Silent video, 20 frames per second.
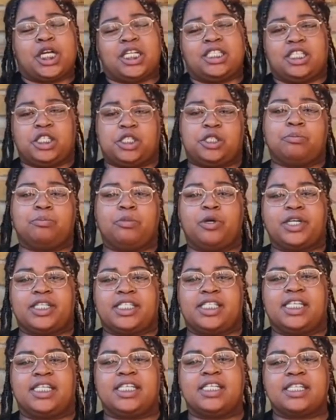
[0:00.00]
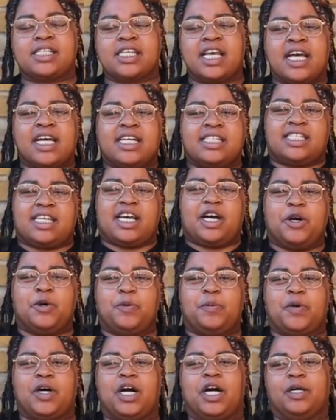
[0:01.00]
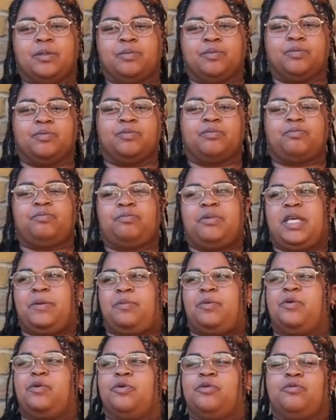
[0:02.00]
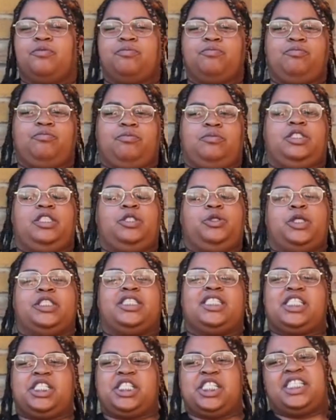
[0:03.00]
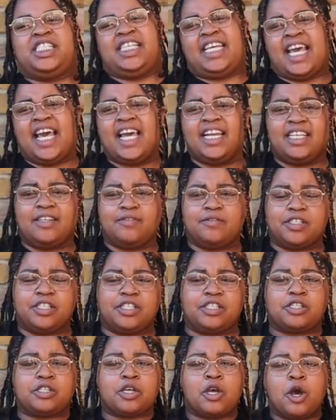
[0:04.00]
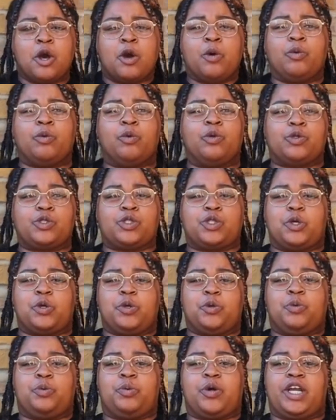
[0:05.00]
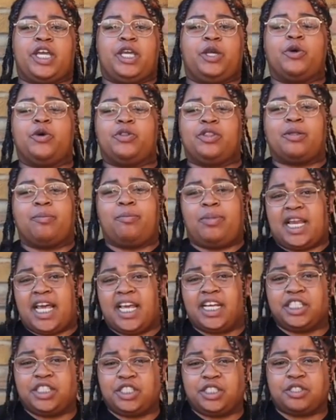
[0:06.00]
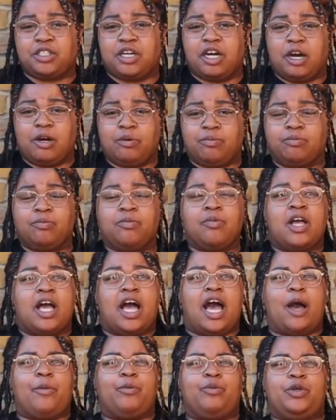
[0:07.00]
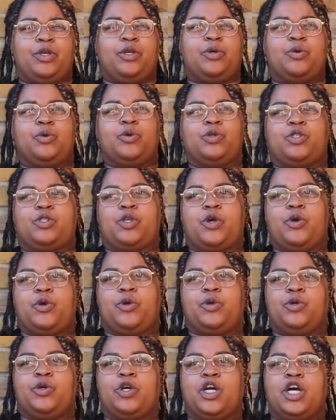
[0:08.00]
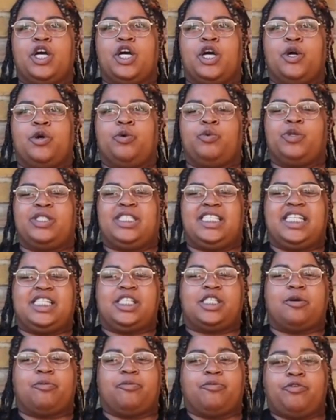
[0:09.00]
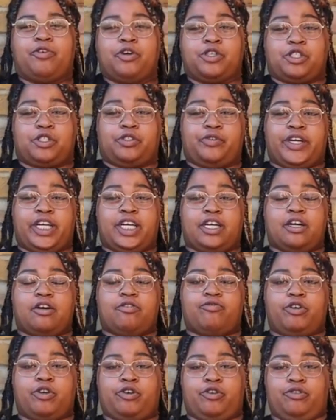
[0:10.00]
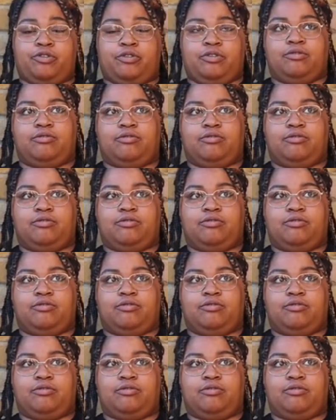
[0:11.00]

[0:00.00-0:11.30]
transition boxes to help people transition into care leavers. We're also working on the pledge and we also did some fostering recruitment.